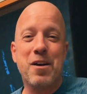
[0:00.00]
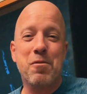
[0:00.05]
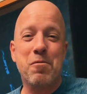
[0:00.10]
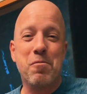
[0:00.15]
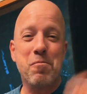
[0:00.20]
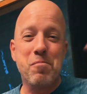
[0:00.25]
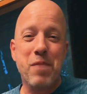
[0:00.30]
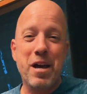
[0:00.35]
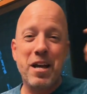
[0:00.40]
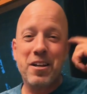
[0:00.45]
And
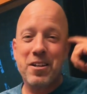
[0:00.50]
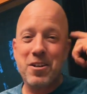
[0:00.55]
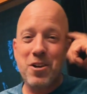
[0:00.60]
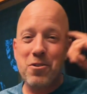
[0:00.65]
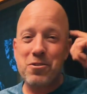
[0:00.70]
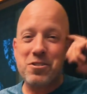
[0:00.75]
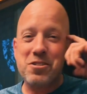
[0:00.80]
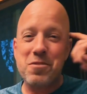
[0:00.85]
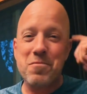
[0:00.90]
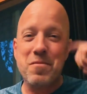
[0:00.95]
I made
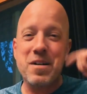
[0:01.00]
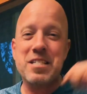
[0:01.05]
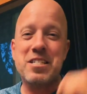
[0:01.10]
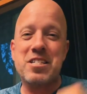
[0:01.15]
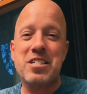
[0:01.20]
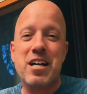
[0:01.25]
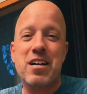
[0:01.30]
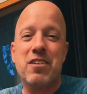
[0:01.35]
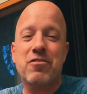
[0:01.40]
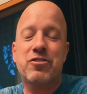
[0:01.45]
a note to
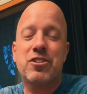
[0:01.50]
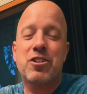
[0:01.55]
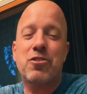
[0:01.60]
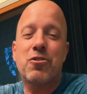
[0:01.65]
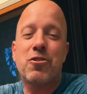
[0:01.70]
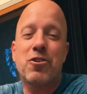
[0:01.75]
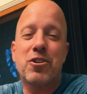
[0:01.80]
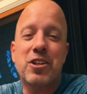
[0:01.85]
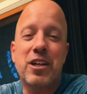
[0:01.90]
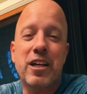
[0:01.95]

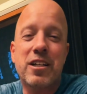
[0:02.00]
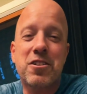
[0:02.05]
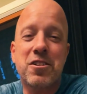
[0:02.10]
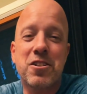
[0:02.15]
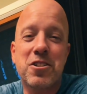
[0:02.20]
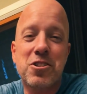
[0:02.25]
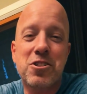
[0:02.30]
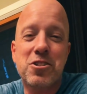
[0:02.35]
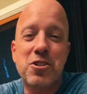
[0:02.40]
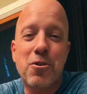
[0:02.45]
myself to
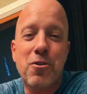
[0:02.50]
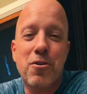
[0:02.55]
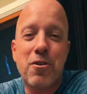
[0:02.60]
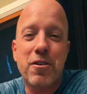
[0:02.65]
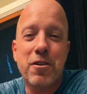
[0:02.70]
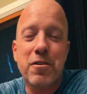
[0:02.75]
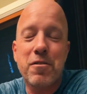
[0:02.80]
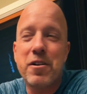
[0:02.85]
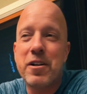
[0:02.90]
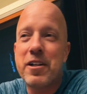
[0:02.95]
get to the
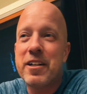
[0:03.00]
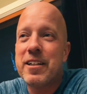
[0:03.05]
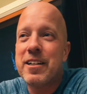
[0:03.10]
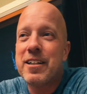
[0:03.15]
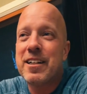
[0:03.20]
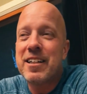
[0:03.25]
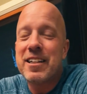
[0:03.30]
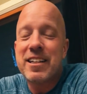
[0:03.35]
store and